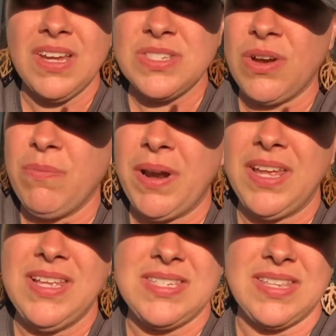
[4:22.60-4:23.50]
everybody
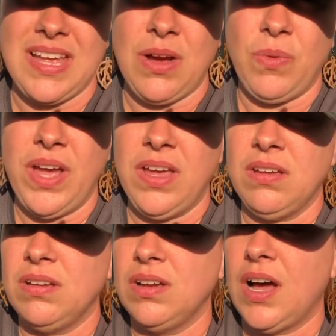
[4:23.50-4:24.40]
eats it that way.
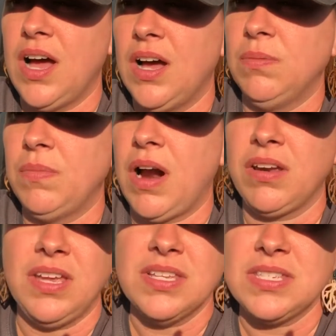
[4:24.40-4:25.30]
Our
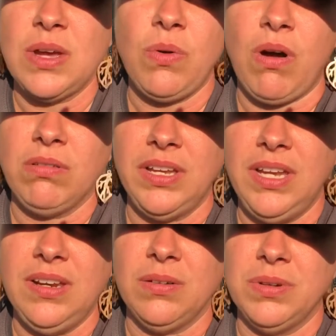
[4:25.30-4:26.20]
kids, they'll only
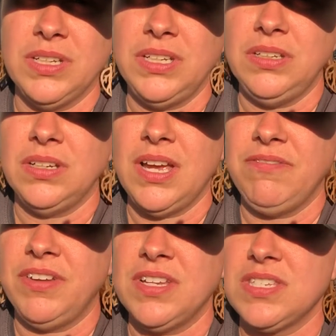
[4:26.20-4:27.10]
eat it really
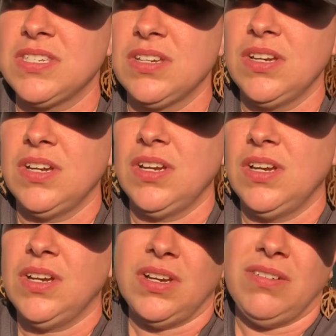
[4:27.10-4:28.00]
if it's
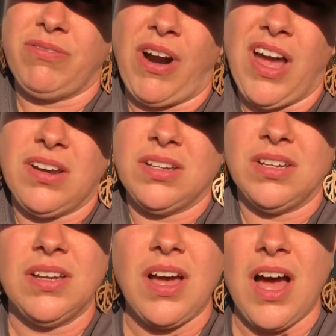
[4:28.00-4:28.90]
fried.
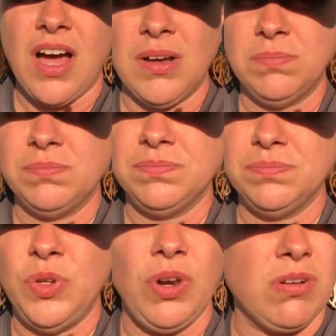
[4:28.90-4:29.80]

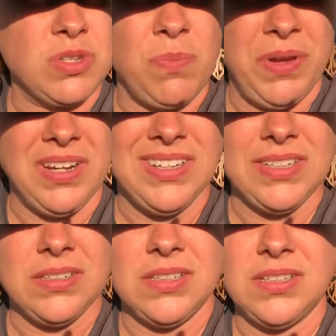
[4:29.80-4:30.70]
You could also pickle it.
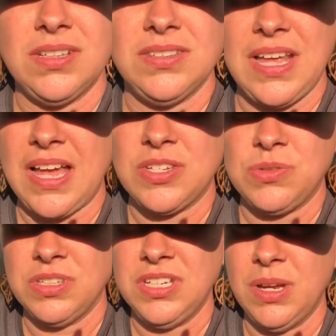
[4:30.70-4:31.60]
That's
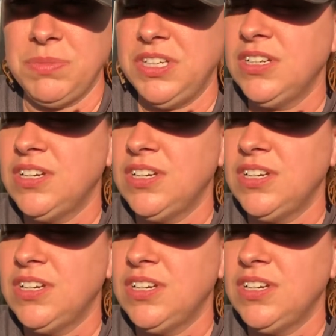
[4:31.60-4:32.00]
really yummy.